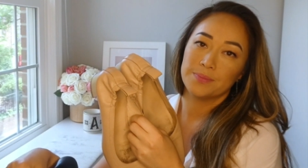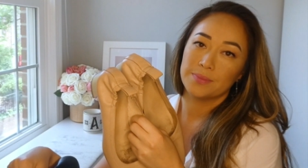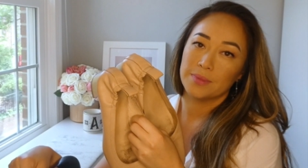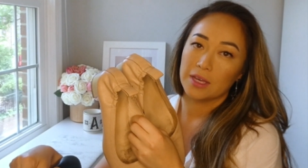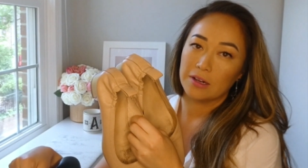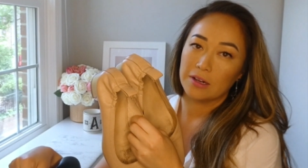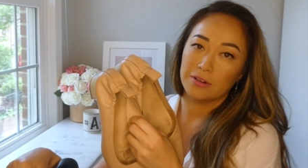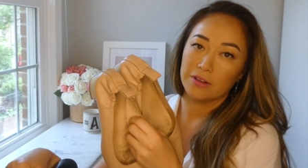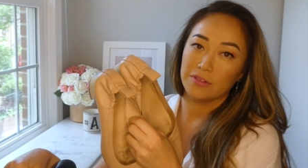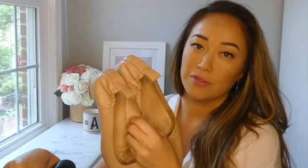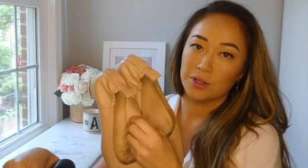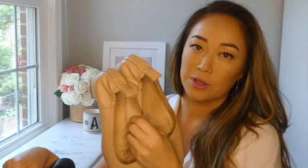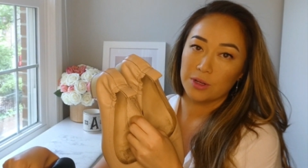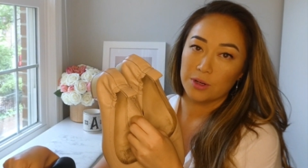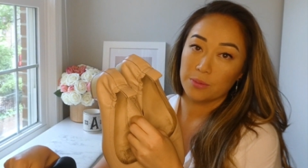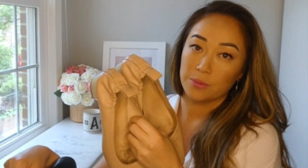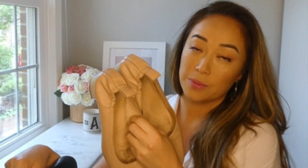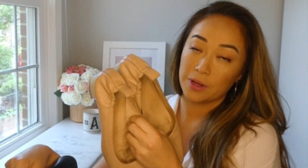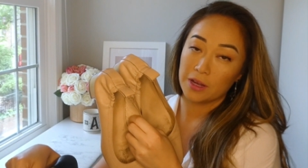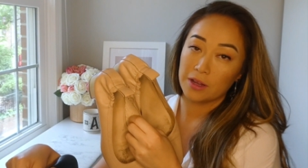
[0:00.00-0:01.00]
I don't even
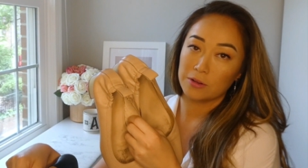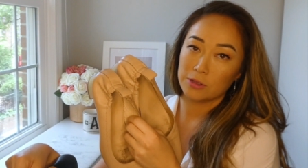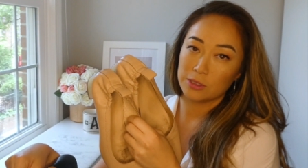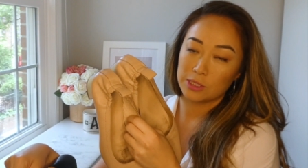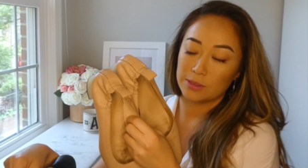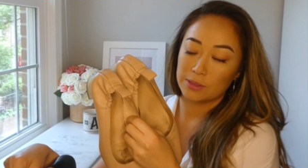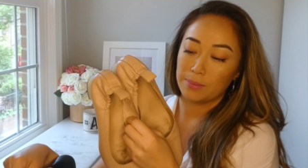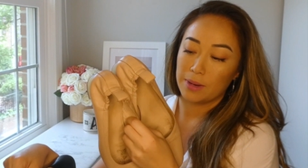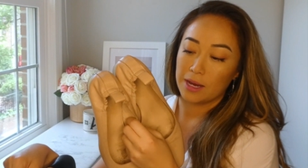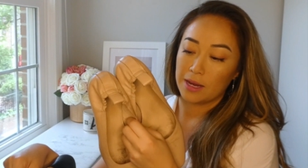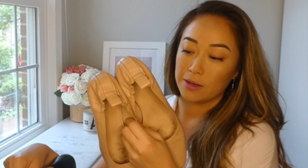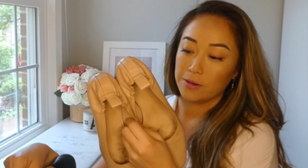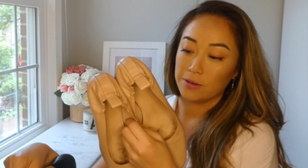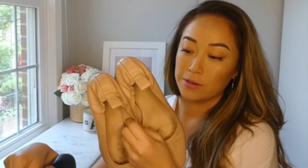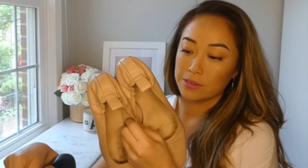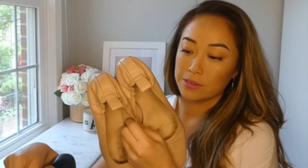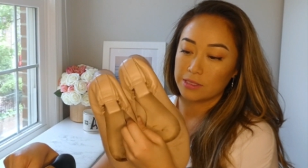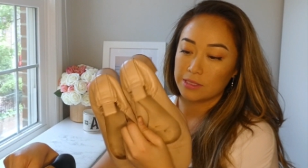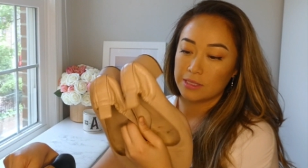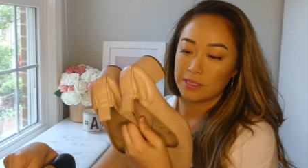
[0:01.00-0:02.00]
know, hundreds of
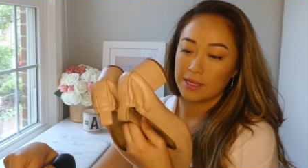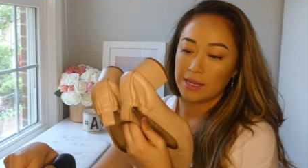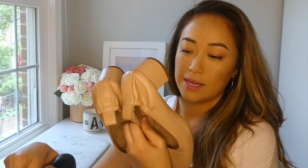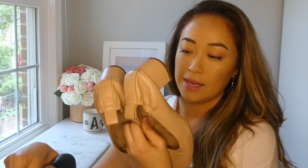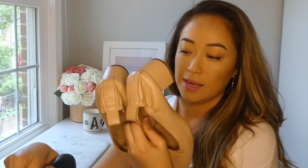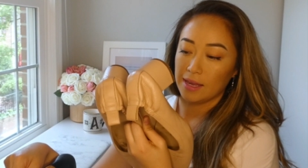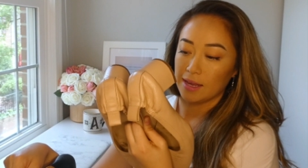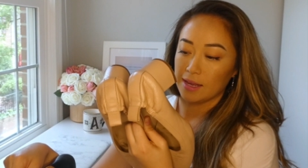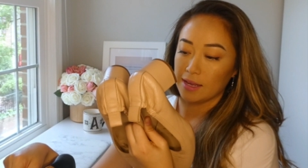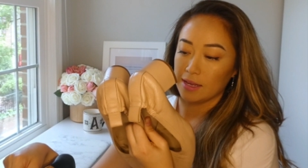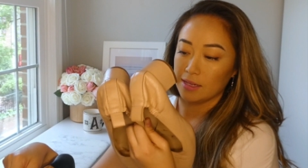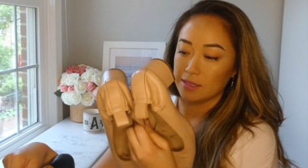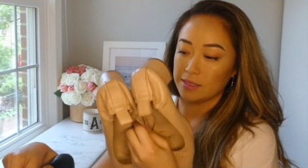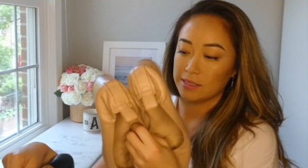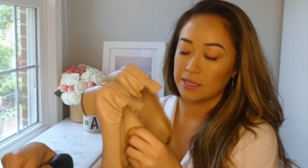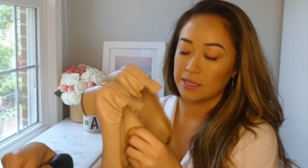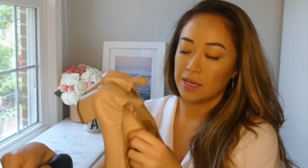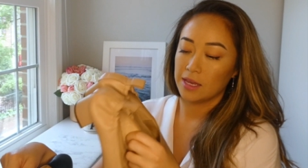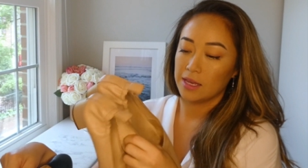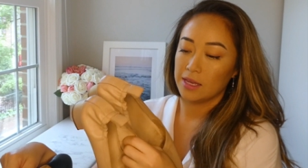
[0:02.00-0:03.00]
miles, and
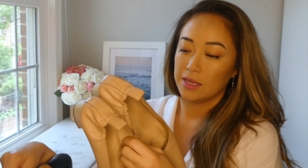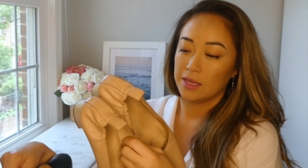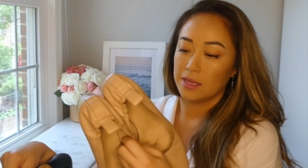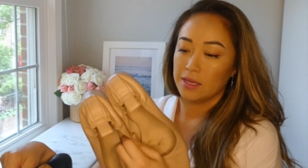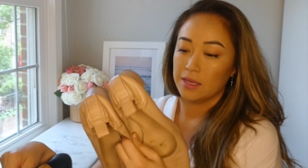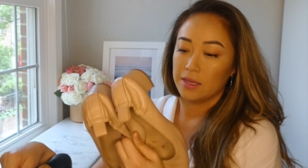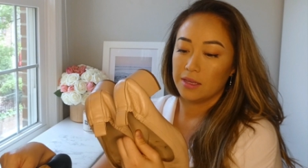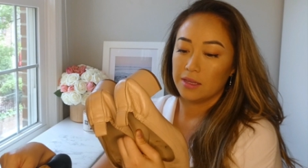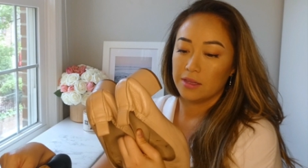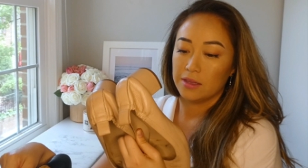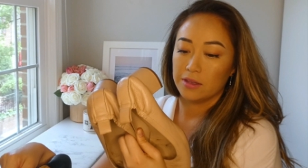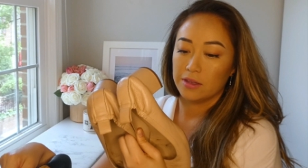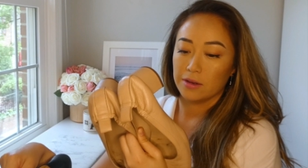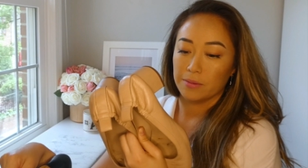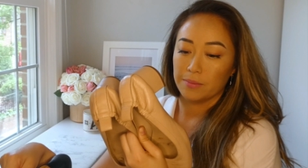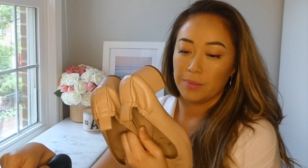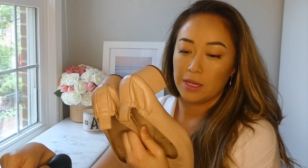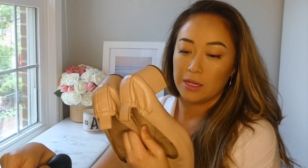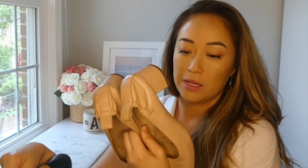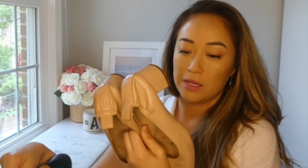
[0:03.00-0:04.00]

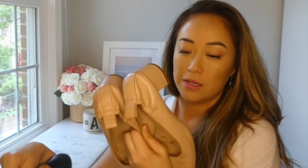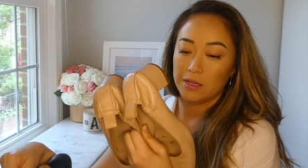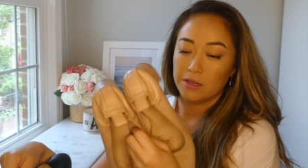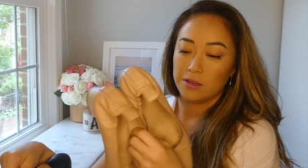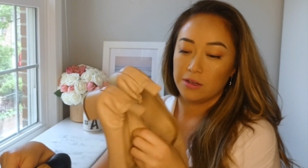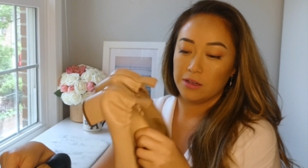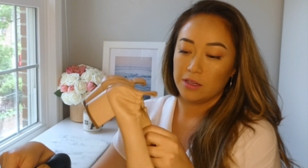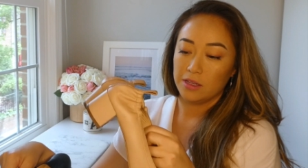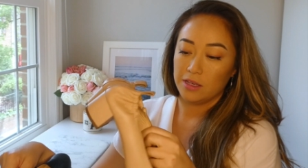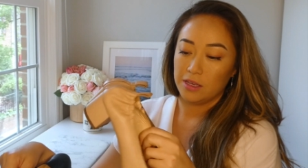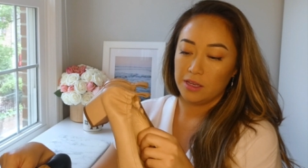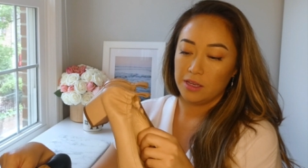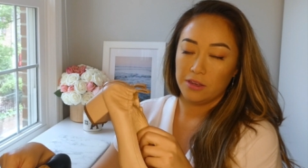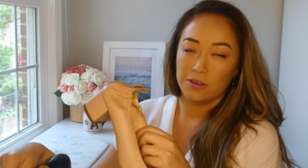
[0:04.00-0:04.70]
they're made in Italy.